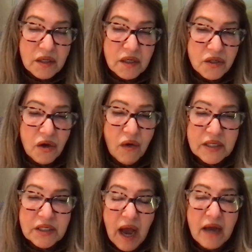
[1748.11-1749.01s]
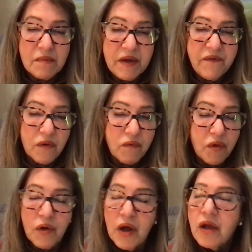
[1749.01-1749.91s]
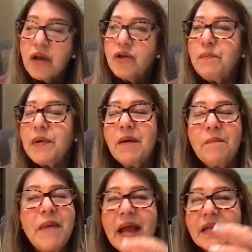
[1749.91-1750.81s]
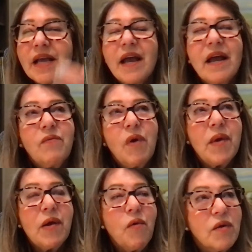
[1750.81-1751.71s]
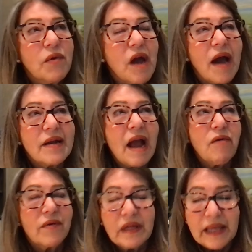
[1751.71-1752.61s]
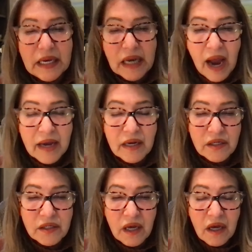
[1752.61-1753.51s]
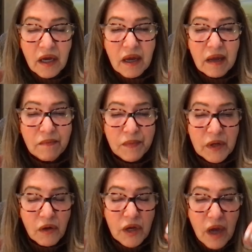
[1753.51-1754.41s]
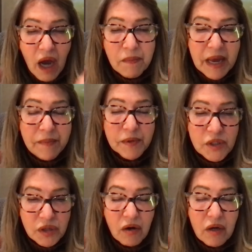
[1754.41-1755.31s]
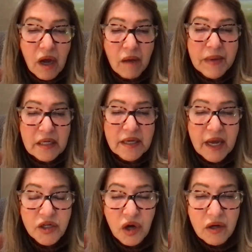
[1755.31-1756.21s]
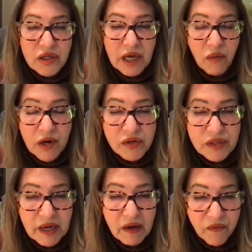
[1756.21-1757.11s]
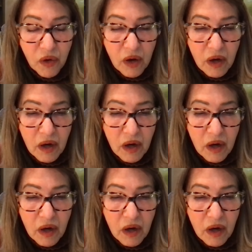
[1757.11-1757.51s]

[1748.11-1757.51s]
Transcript: So it's got to be for recruit. You'd be amazed. When we were working with ConAgra in the late 90s, you know, young people started coming into HR saying, what do you stand for?